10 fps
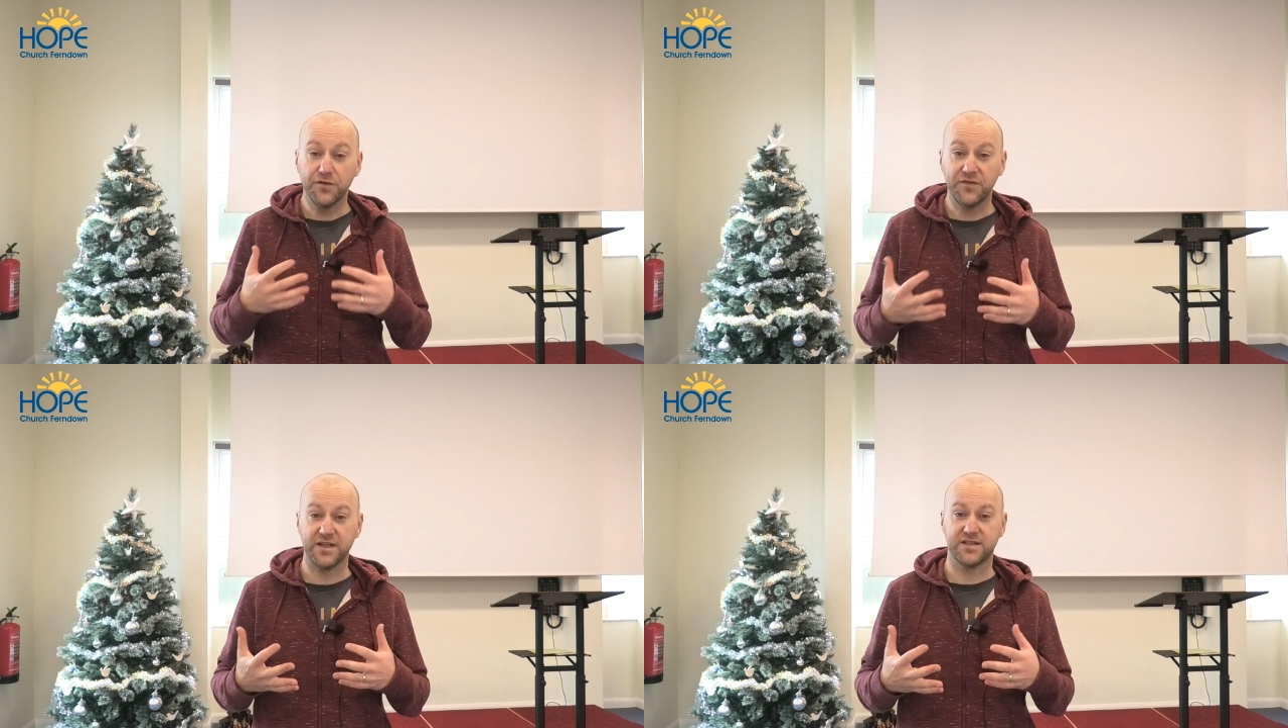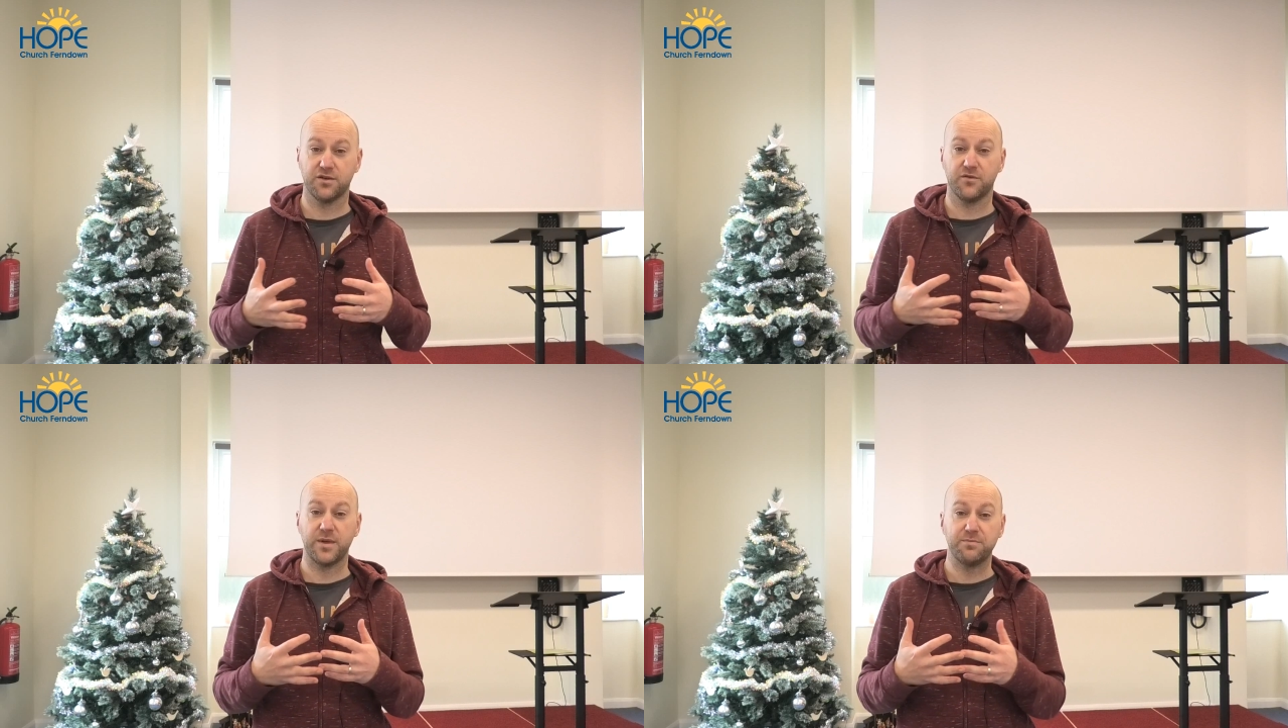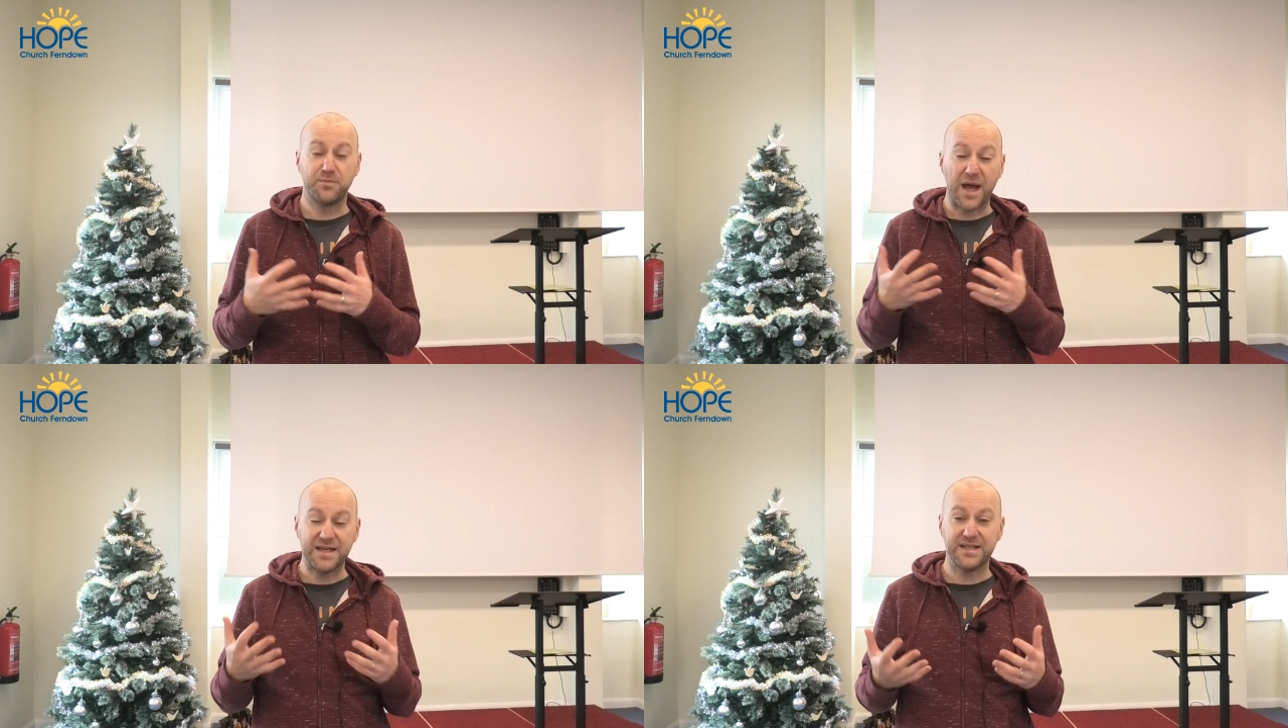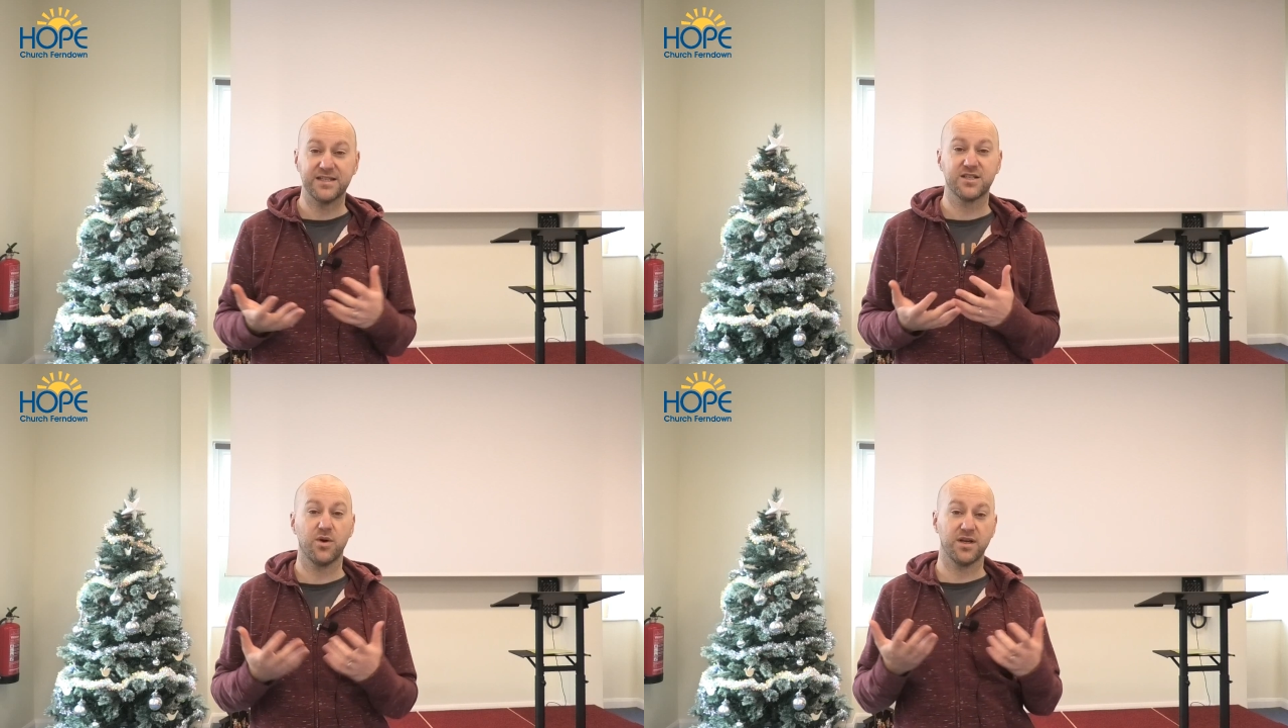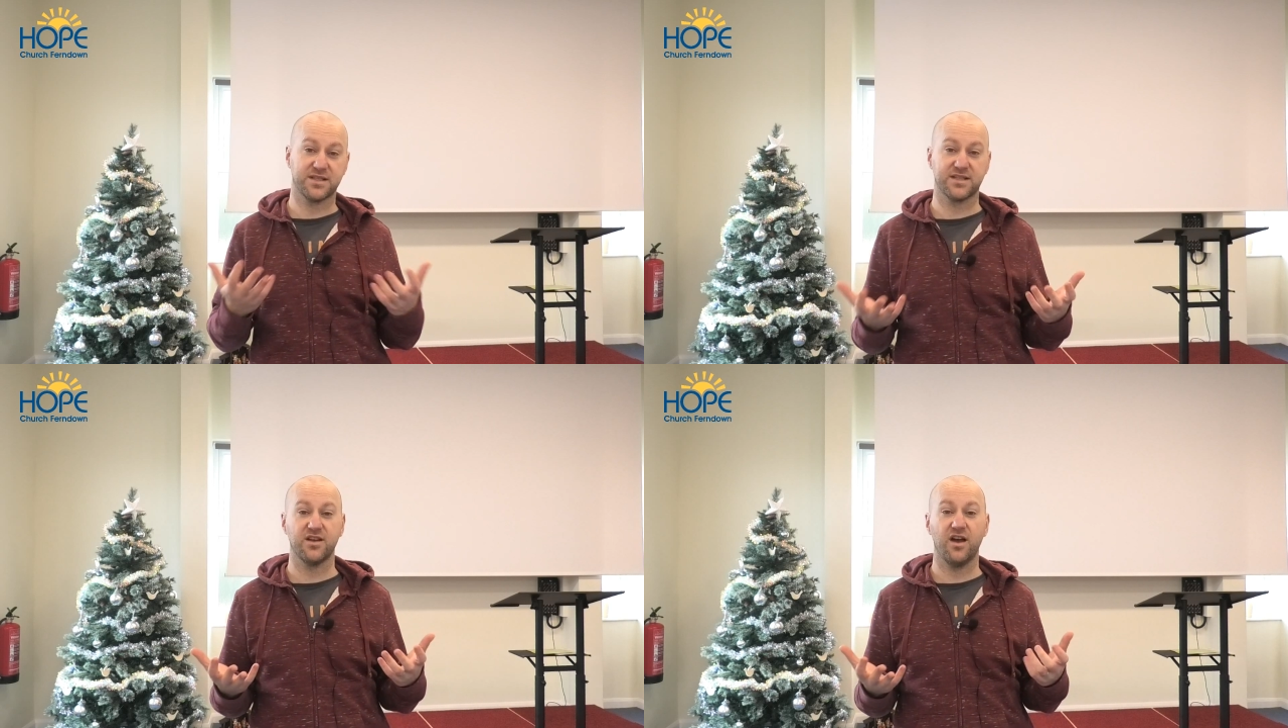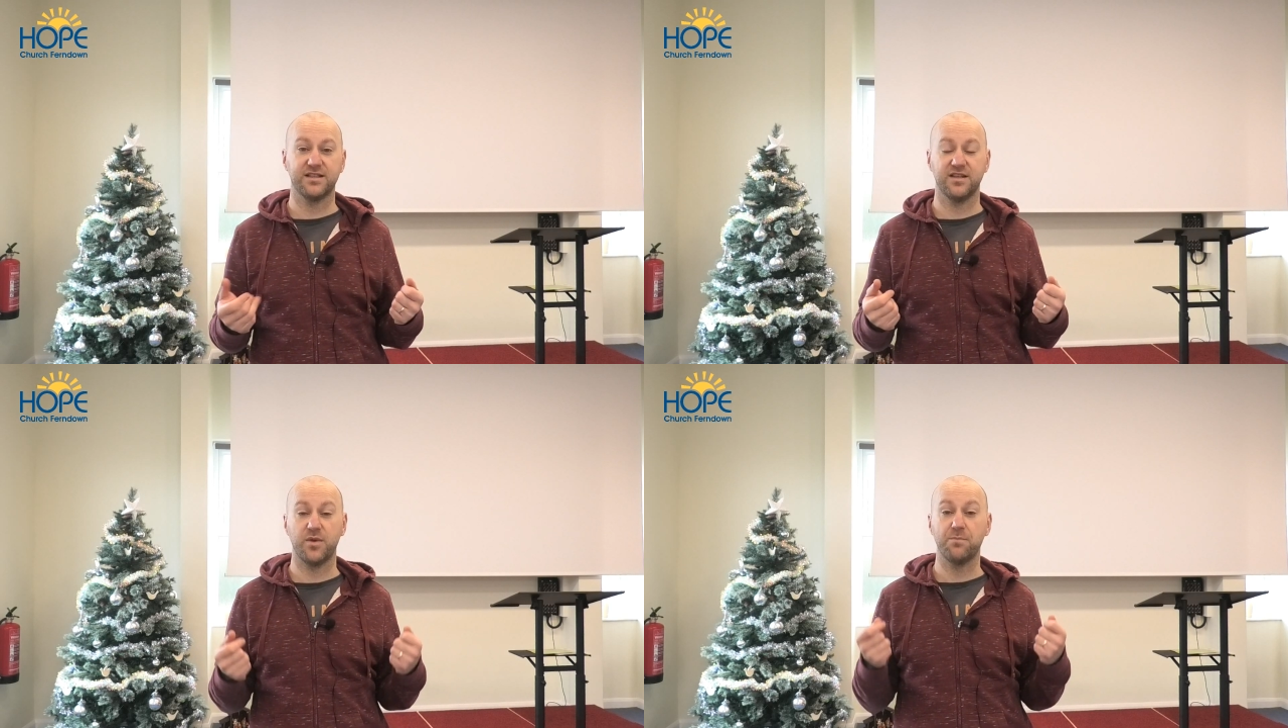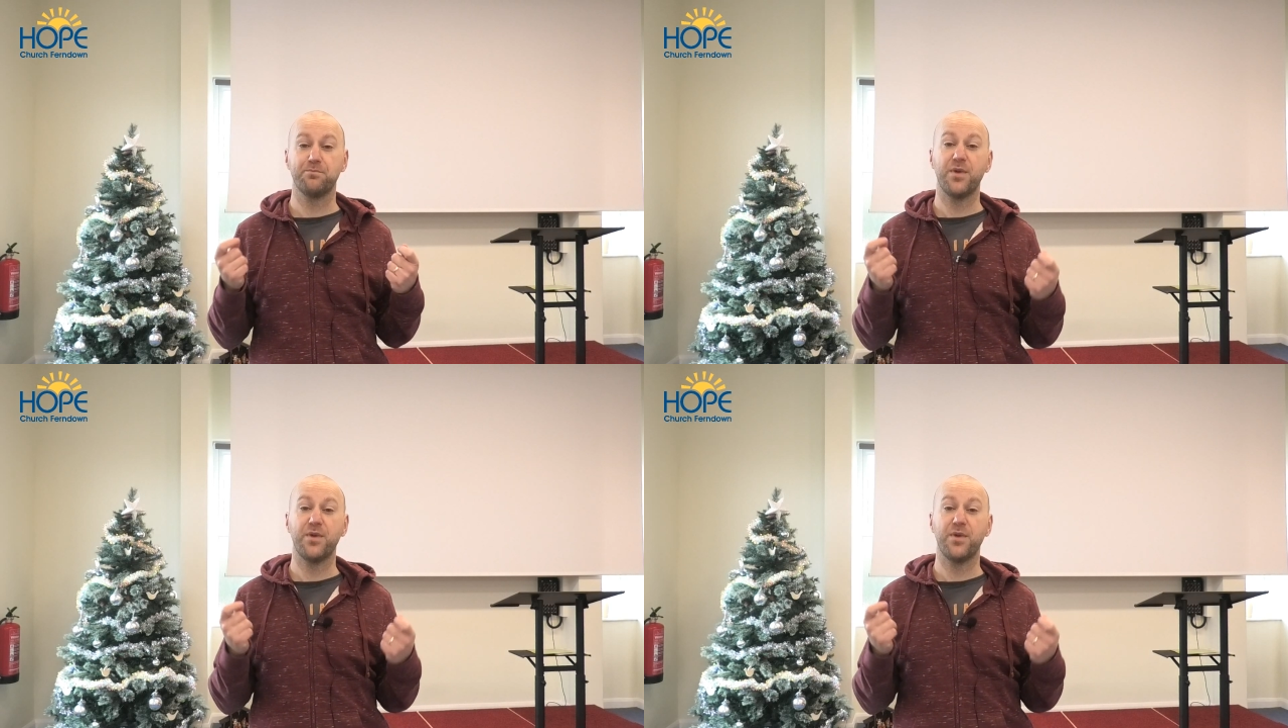things that have been embedded into our society have been